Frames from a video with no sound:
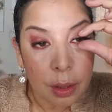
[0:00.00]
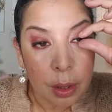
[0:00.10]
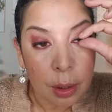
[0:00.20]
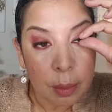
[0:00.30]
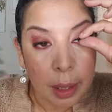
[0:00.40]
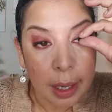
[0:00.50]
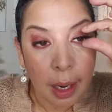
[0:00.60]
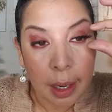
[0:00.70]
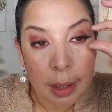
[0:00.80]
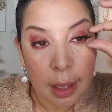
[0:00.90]
to my
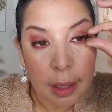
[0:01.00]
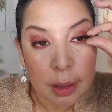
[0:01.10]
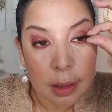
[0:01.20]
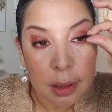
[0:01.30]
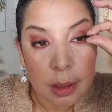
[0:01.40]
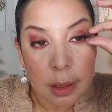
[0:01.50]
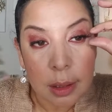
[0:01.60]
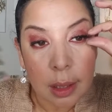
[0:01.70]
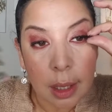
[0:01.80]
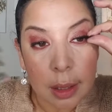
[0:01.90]
eyelashes just to
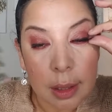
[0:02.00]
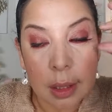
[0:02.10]
kind